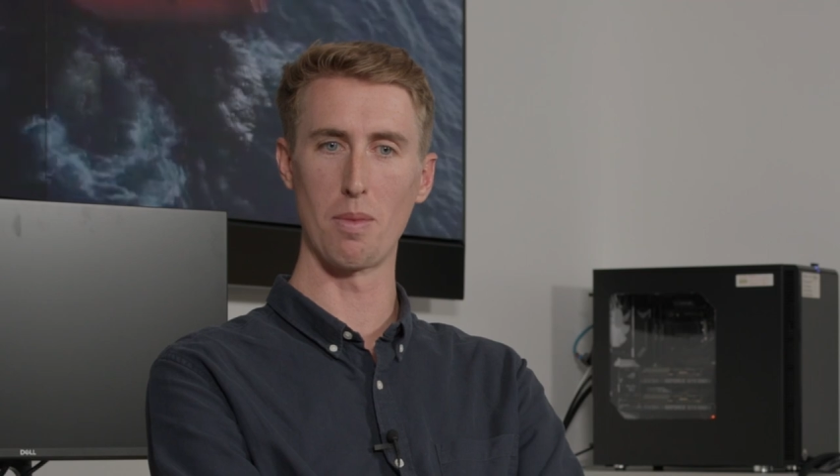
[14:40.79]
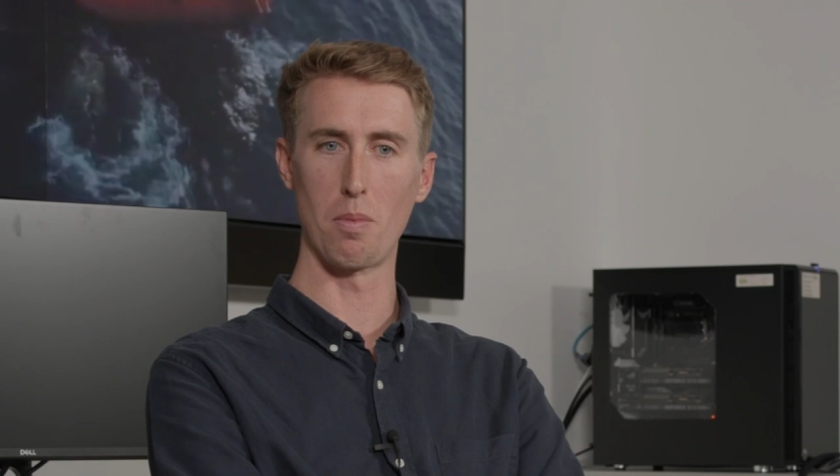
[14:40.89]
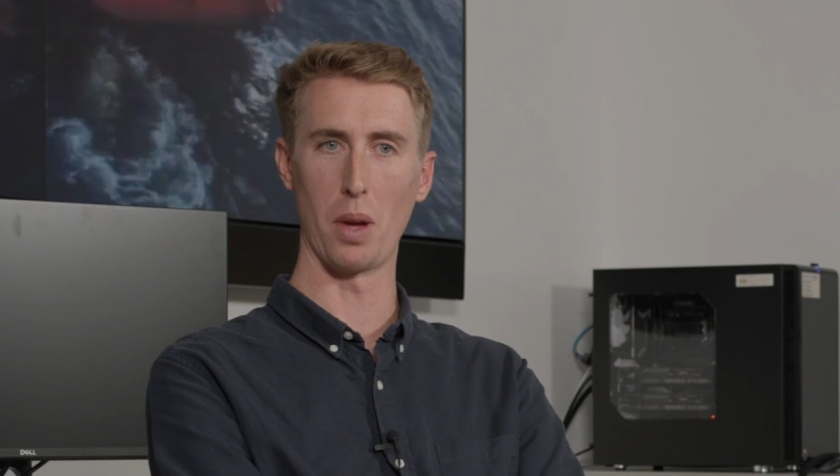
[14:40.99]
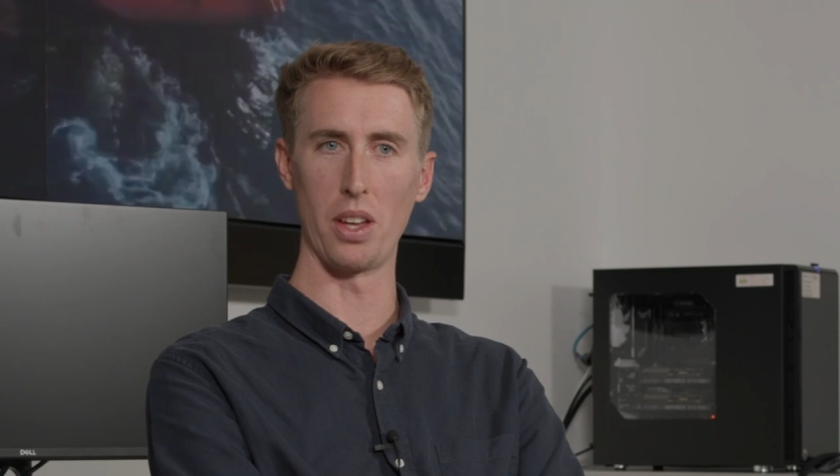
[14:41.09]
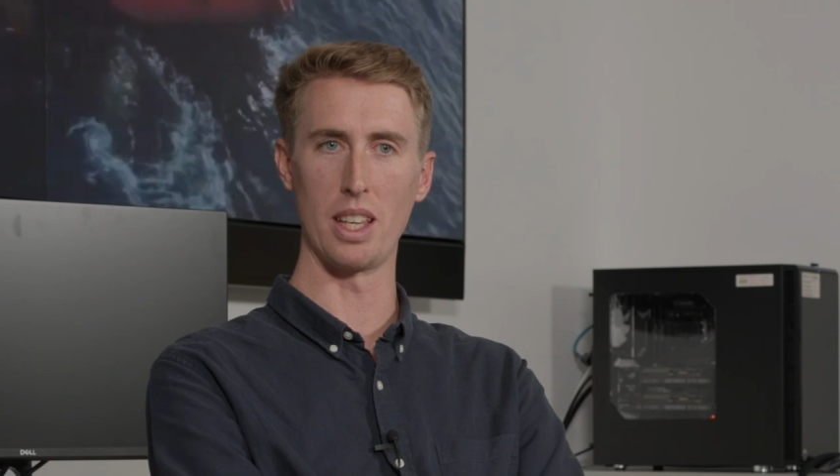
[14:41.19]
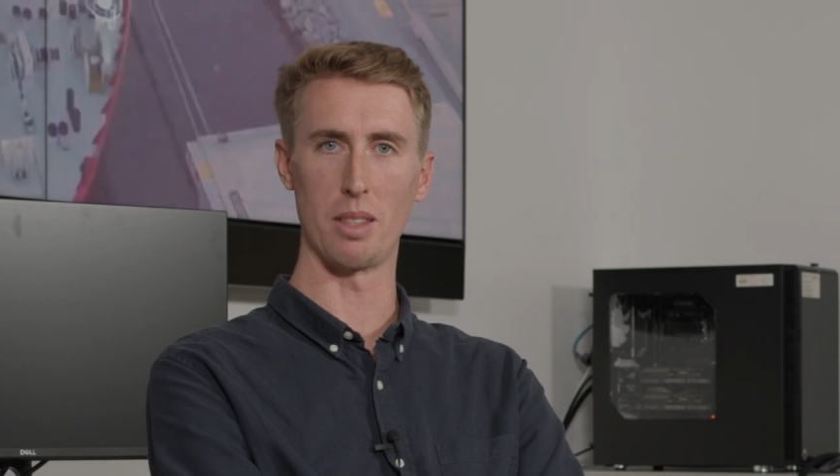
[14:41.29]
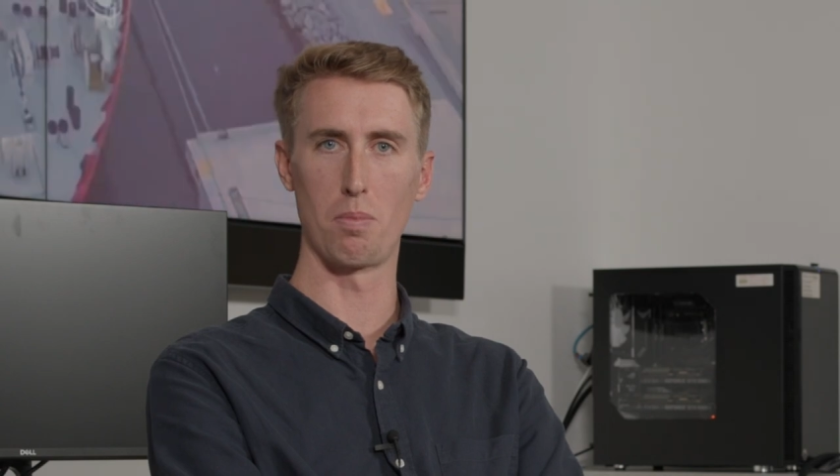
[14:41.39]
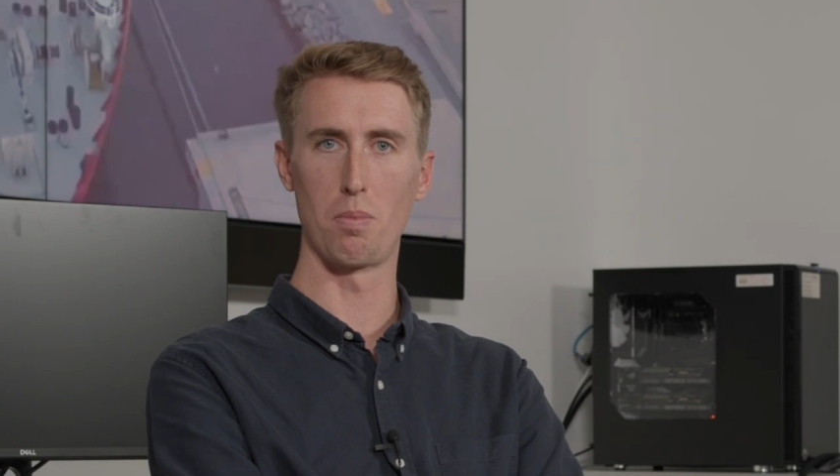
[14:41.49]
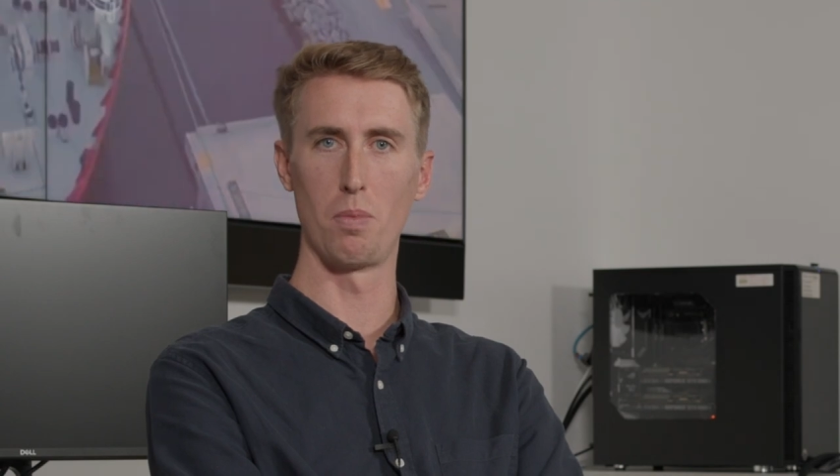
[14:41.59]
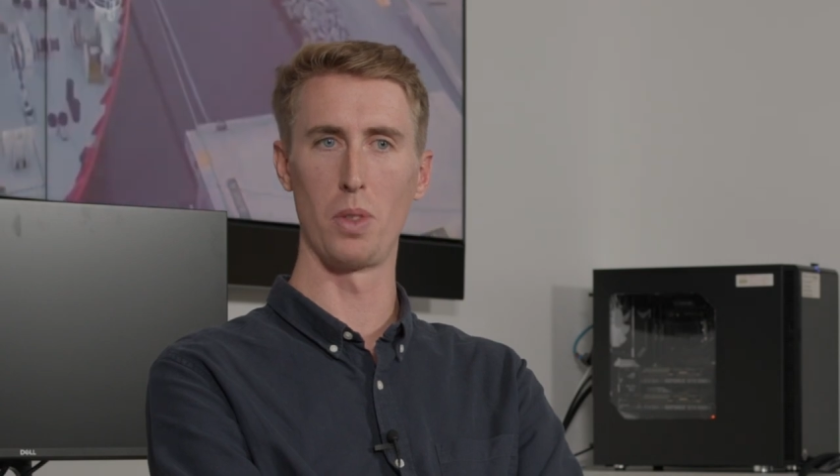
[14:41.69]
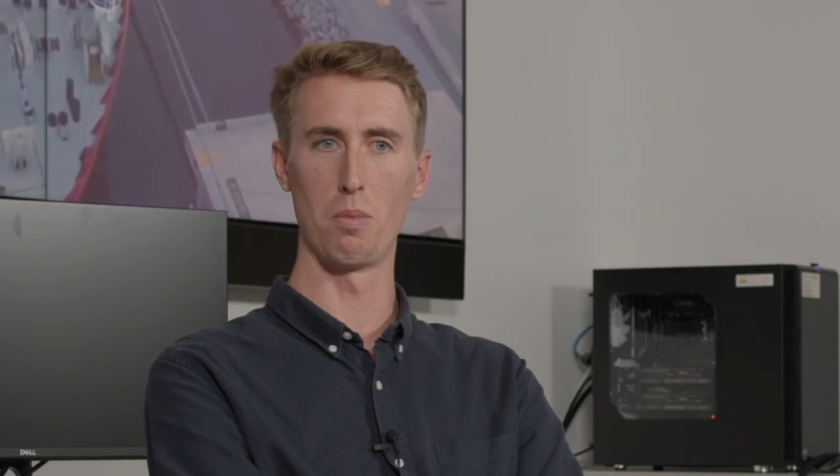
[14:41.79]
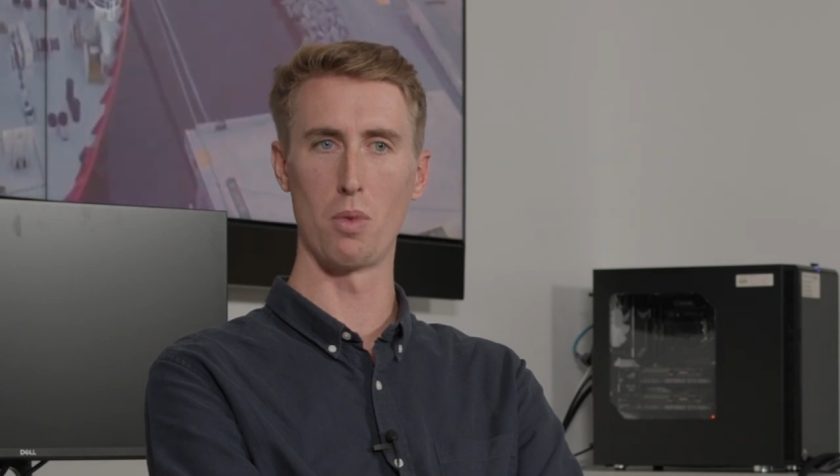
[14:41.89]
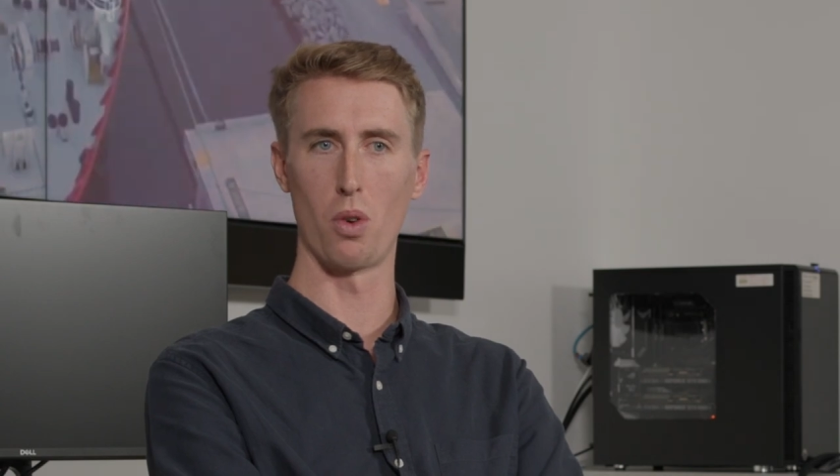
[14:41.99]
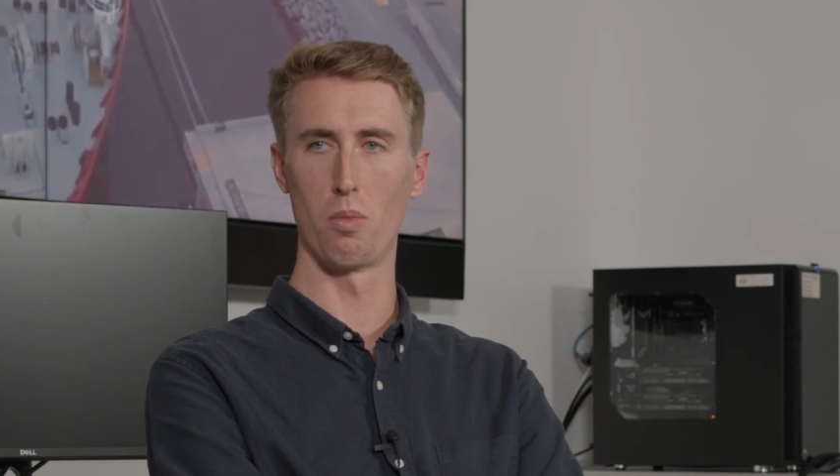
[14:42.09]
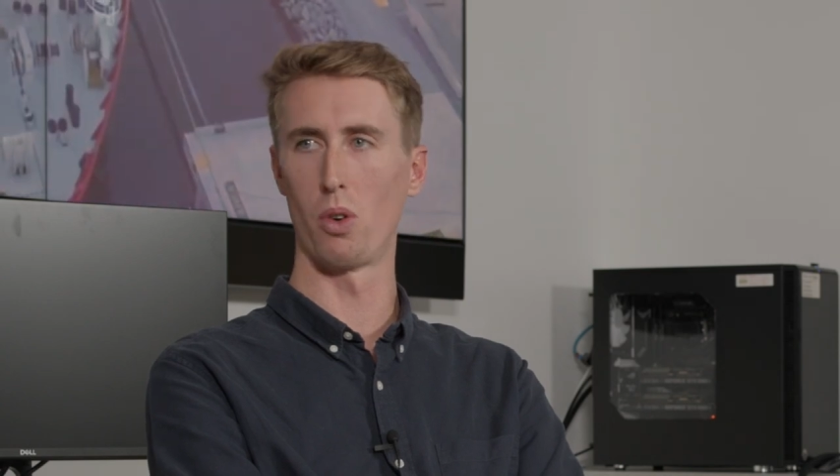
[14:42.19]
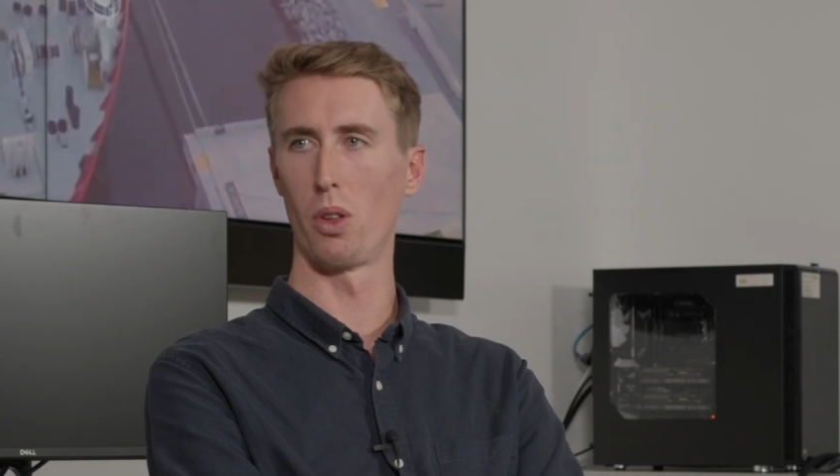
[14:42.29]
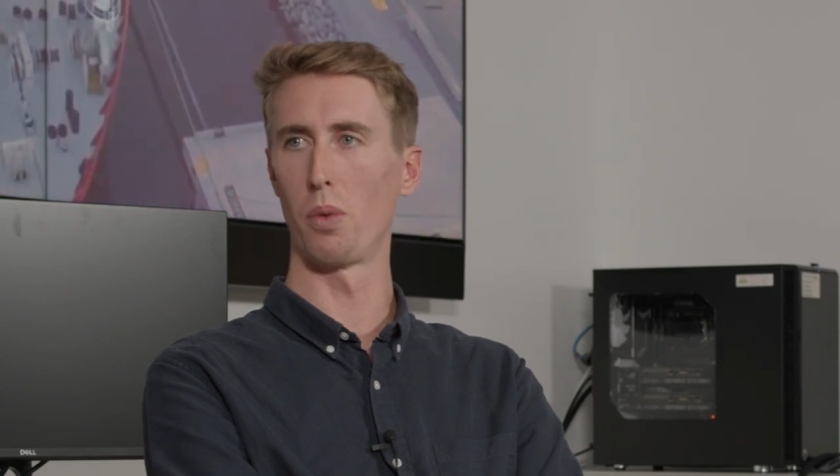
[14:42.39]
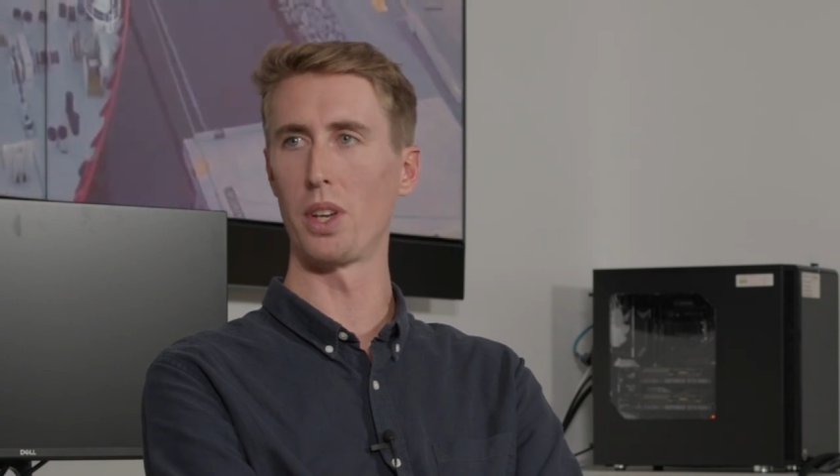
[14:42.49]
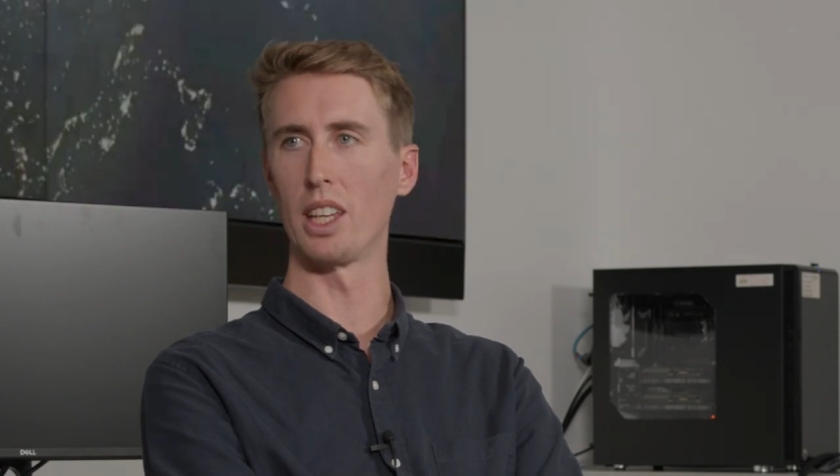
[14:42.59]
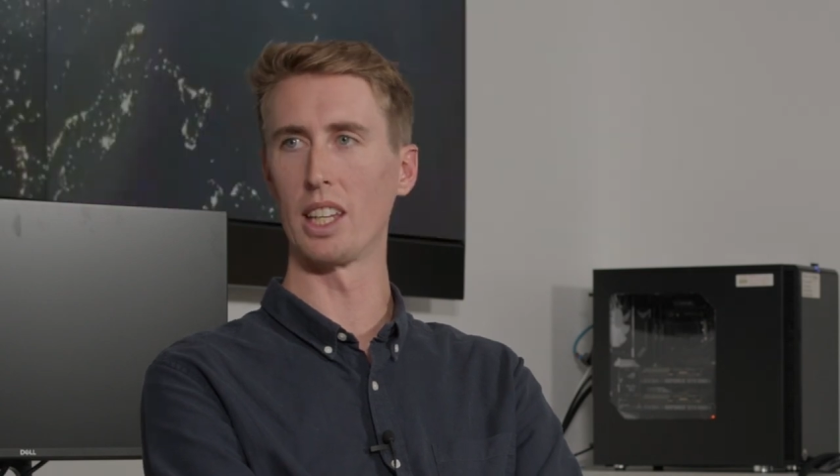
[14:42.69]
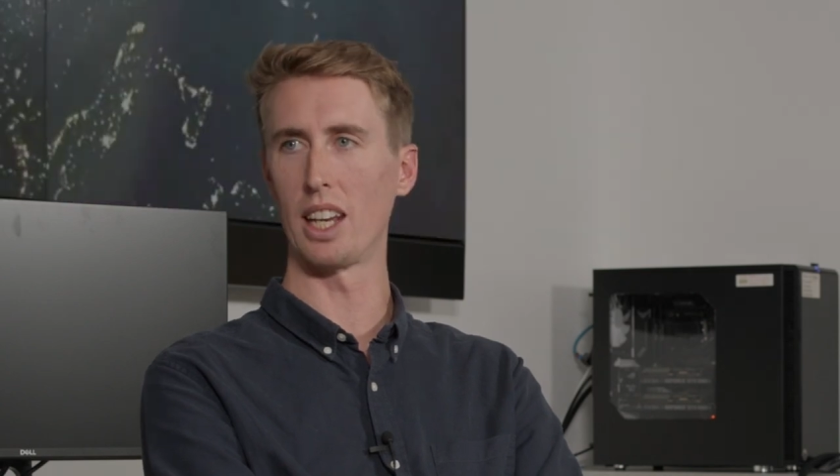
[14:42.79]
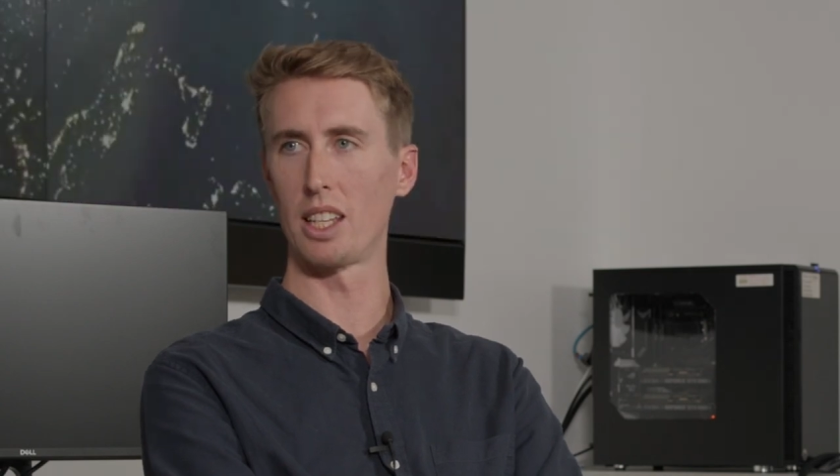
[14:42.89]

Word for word: but it's the more and more that we can get